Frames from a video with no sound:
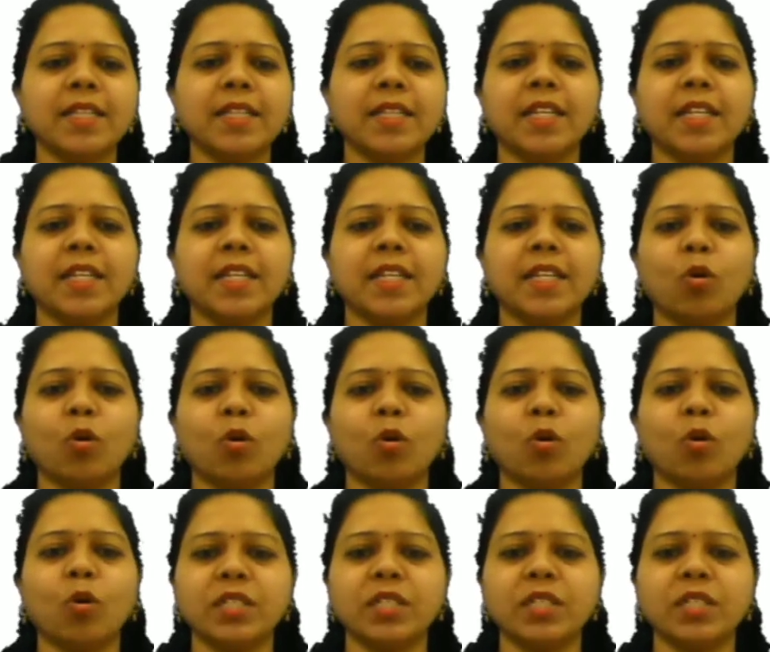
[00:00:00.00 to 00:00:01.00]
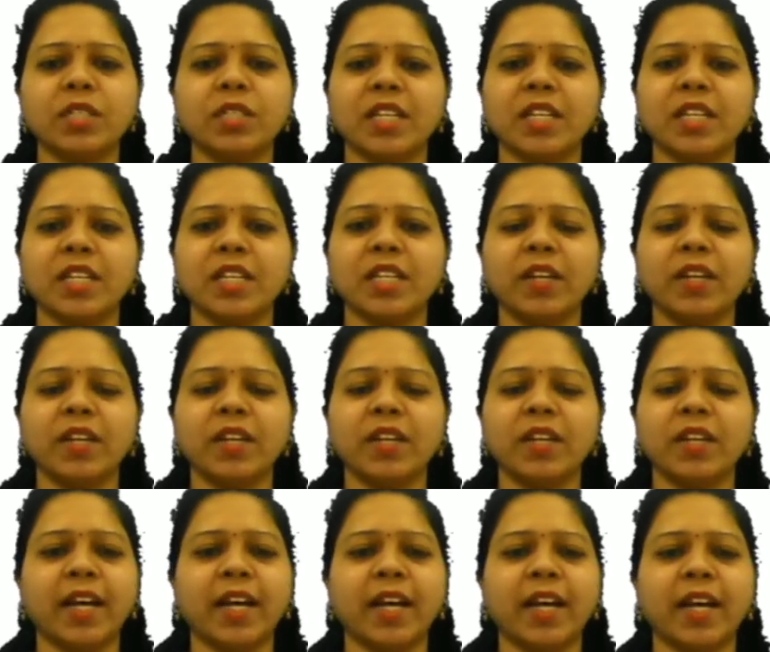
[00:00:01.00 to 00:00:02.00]
Next, that is oxygen.
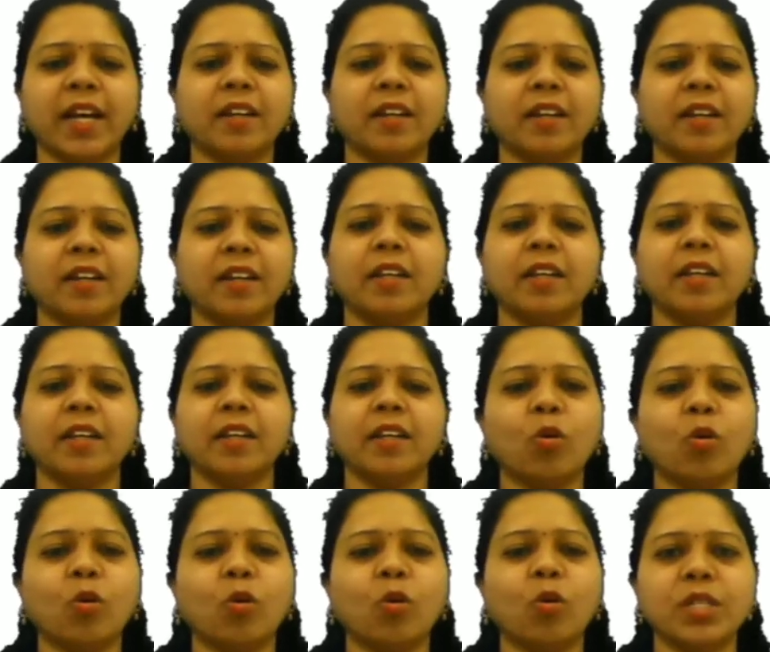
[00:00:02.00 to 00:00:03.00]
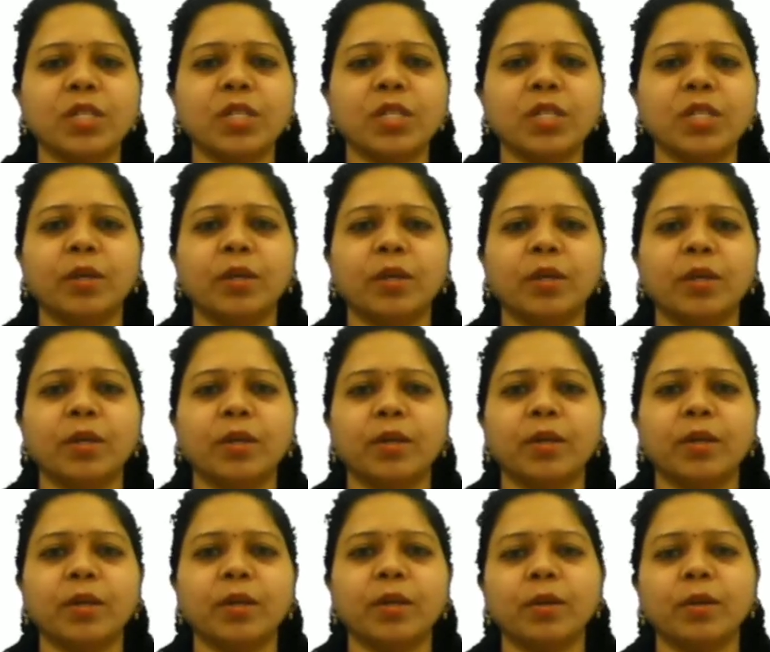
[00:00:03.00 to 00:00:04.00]
Just we learned that in oxygen
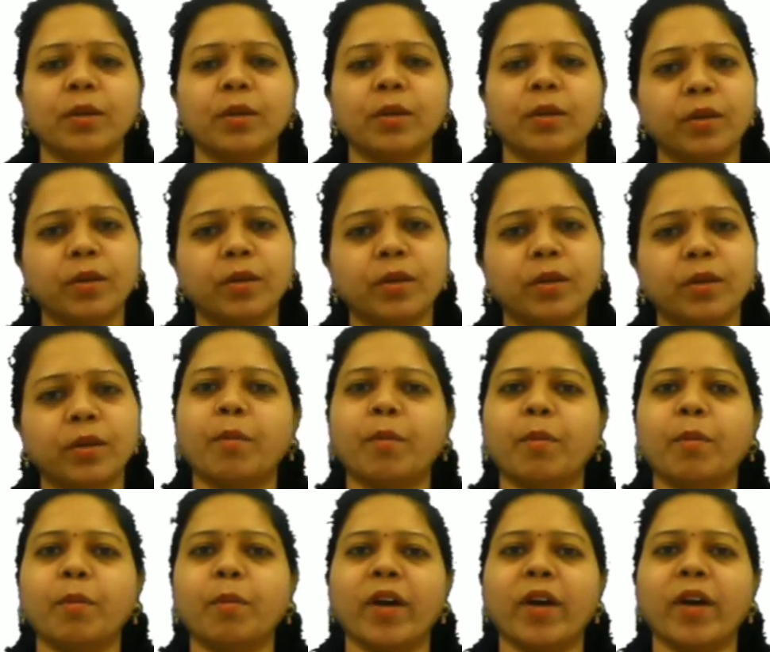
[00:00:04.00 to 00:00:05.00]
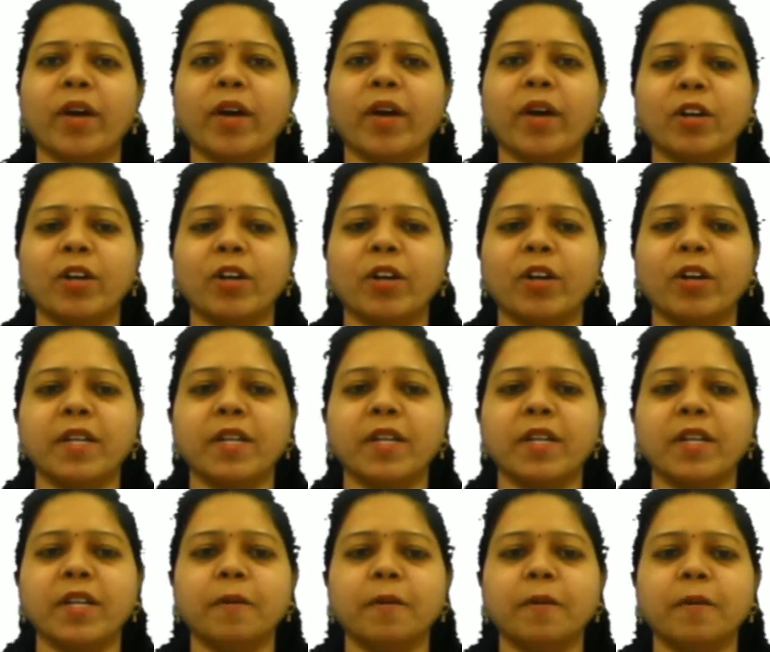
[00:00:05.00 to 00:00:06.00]
double covalent
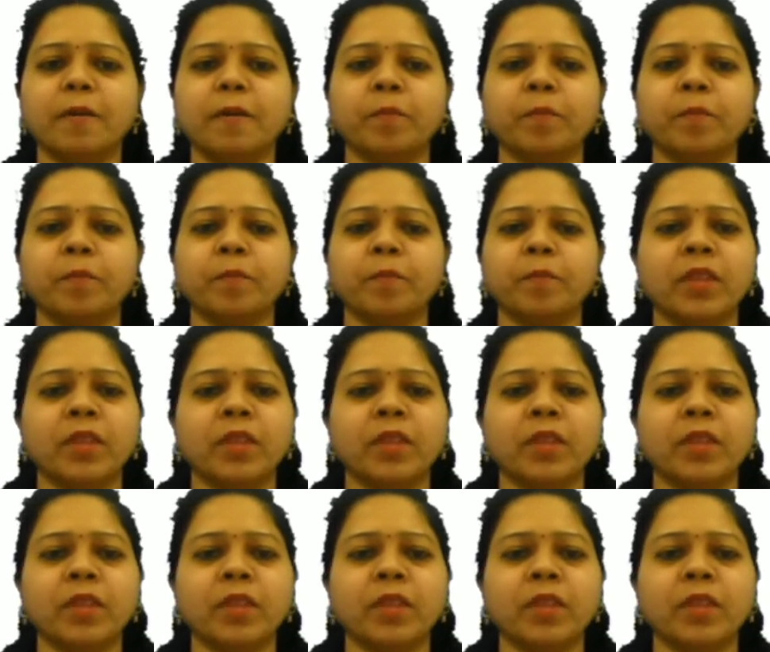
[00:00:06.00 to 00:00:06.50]
bond is present.